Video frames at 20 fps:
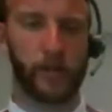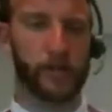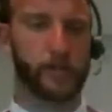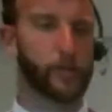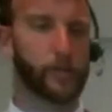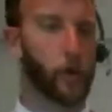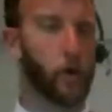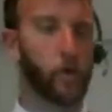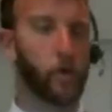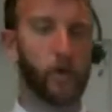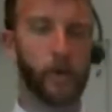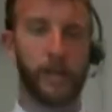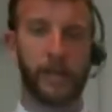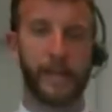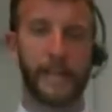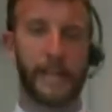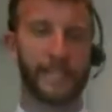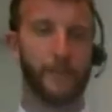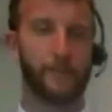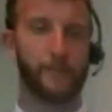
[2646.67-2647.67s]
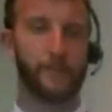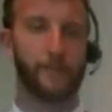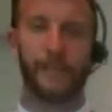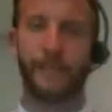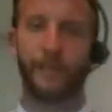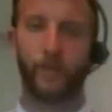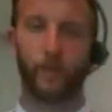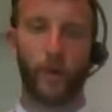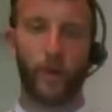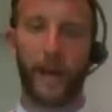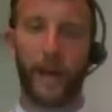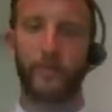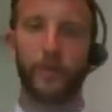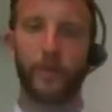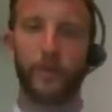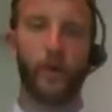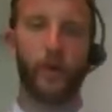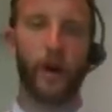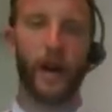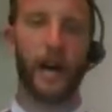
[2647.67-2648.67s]
So it doesn't matter
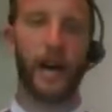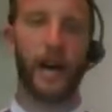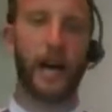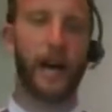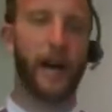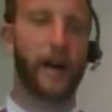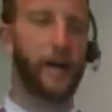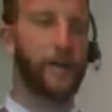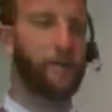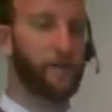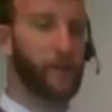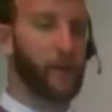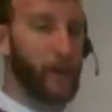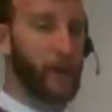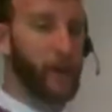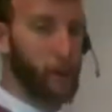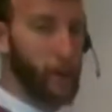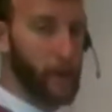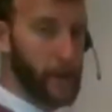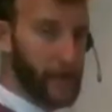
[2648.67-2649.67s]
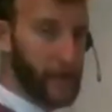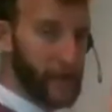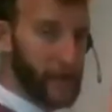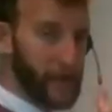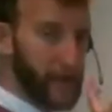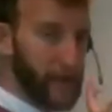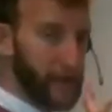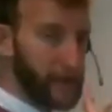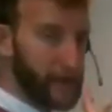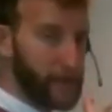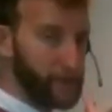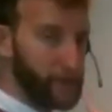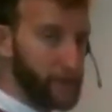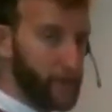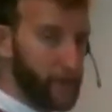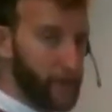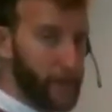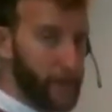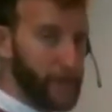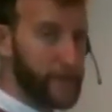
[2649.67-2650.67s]
wherever you are, with a
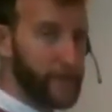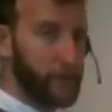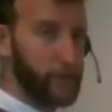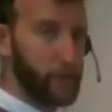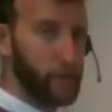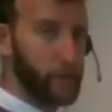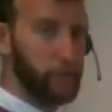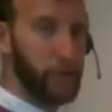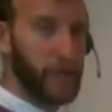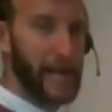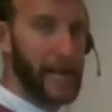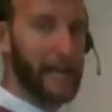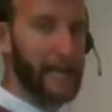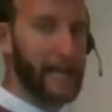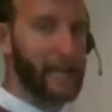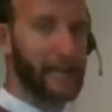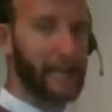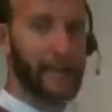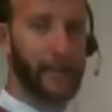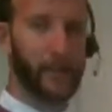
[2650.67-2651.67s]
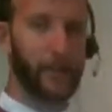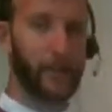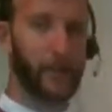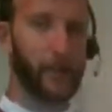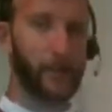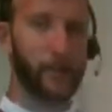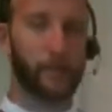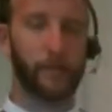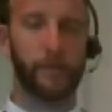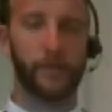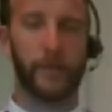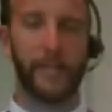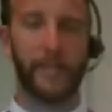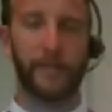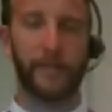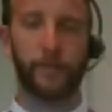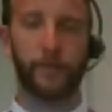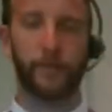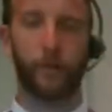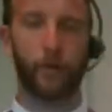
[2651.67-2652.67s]
very simple plug, no
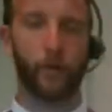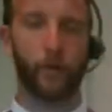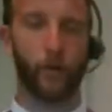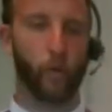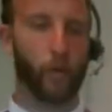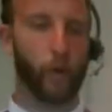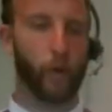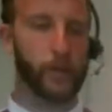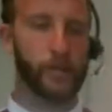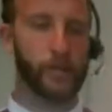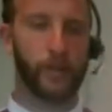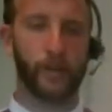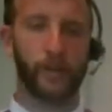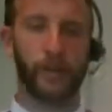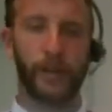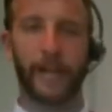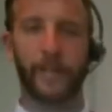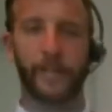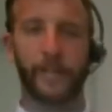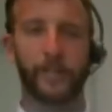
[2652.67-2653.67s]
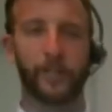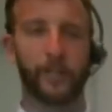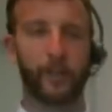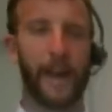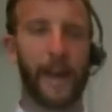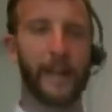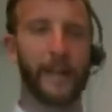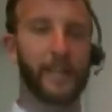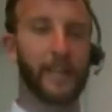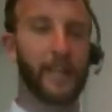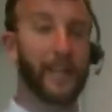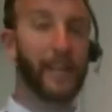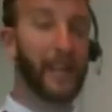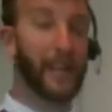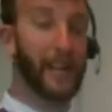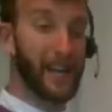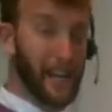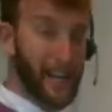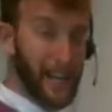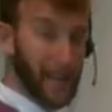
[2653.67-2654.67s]
need for water connection or anything.
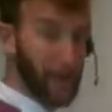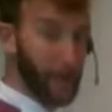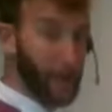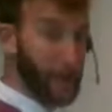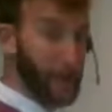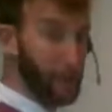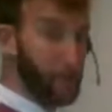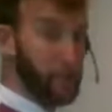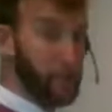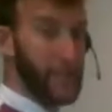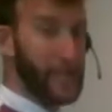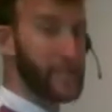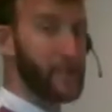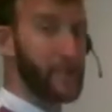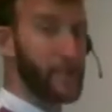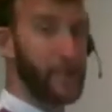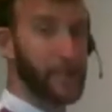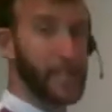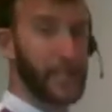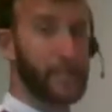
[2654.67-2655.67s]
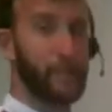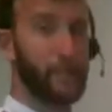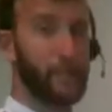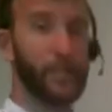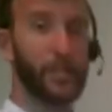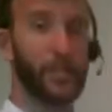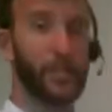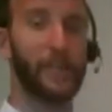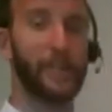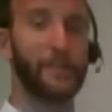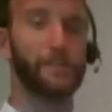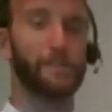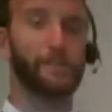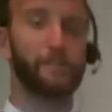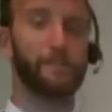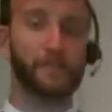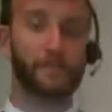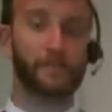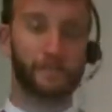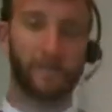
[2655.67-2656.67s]
You can place your gelato machine
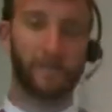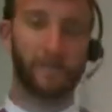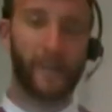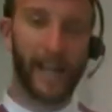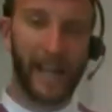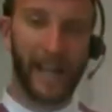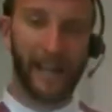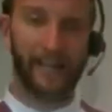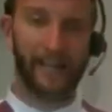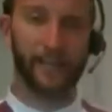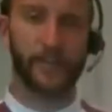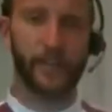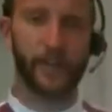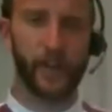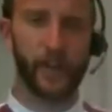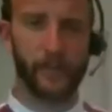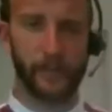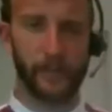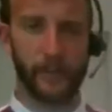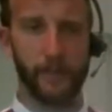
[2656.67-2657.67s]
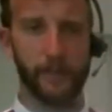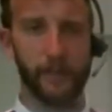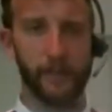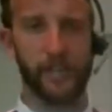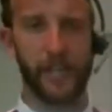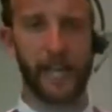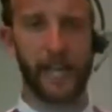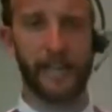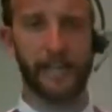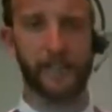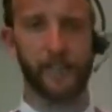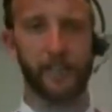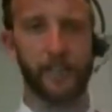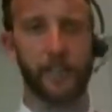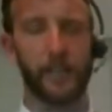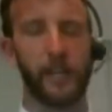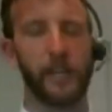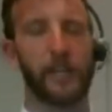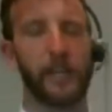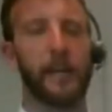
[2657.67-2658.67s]
and serve the
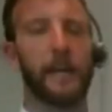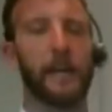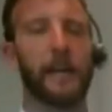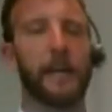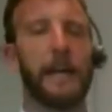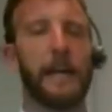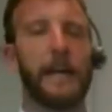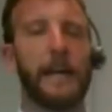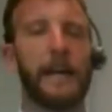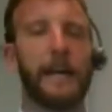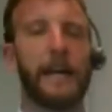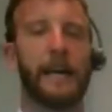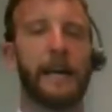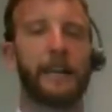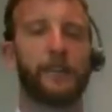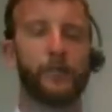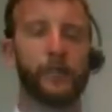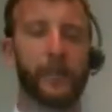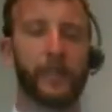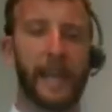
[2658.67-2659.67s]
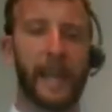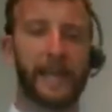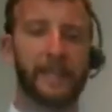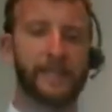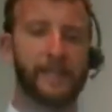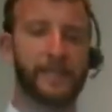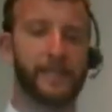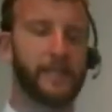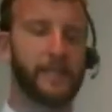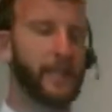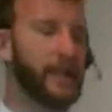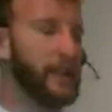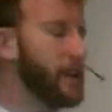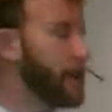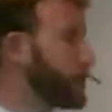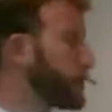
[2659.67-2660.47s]
gelato to the guests.